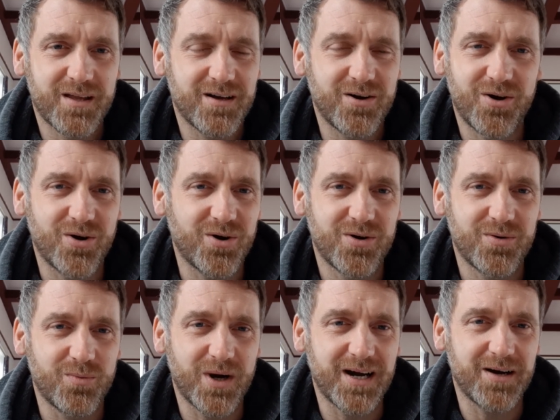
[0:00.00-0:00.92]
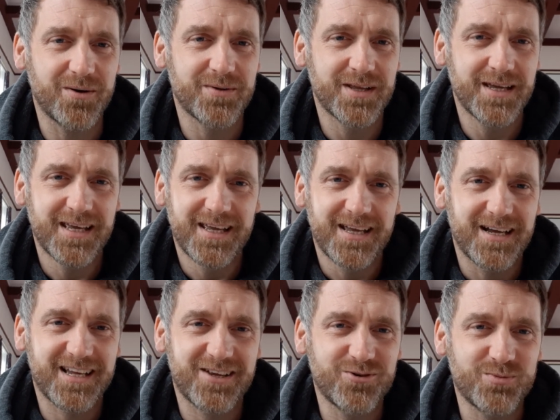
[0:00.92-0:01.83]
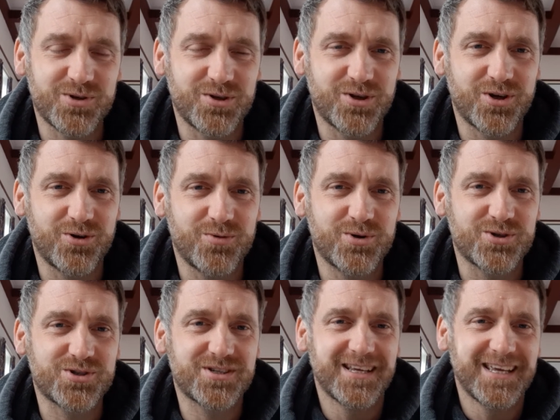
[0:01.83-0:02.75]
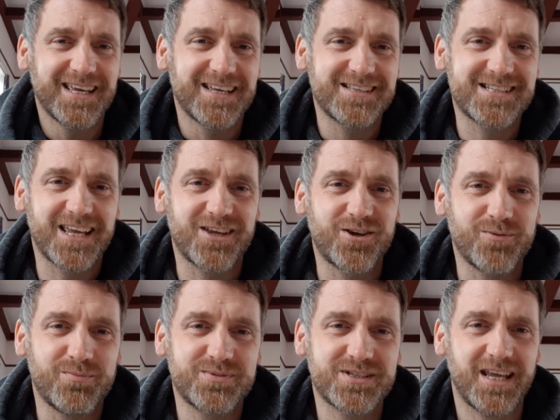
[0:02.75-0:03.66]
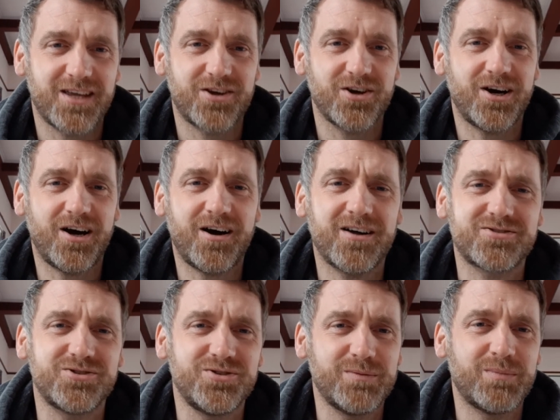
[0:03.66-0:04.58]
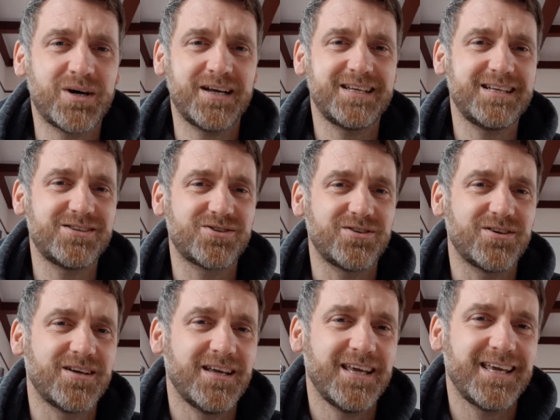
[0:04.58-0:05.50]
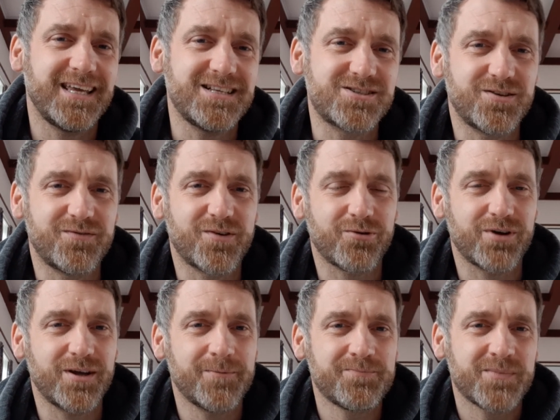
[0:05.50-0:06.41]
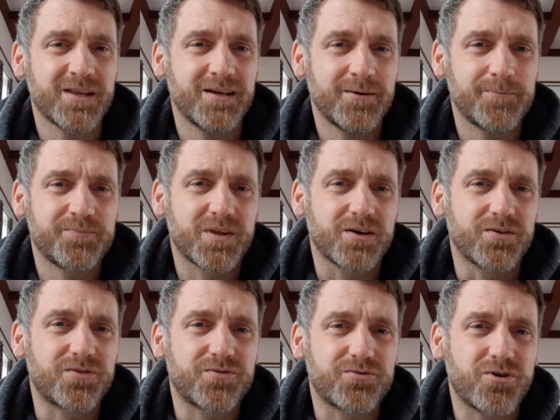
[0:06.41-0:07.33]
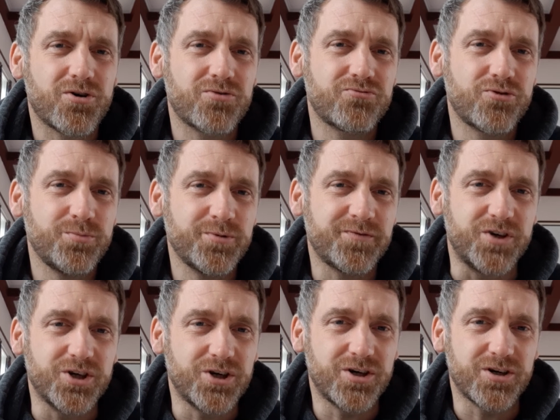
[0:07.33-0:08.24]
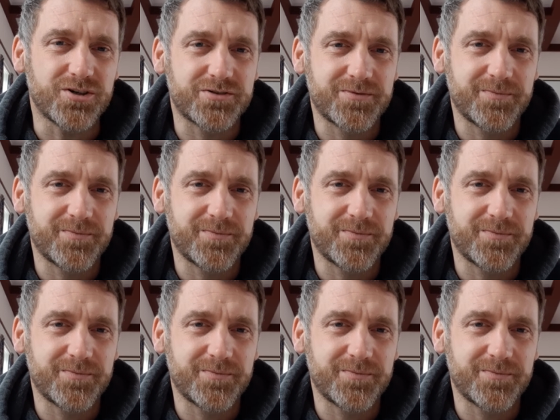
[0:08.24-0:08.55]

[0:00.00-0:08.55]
Oh, wow. You can almost take your heart and your mind into the very throne room of God,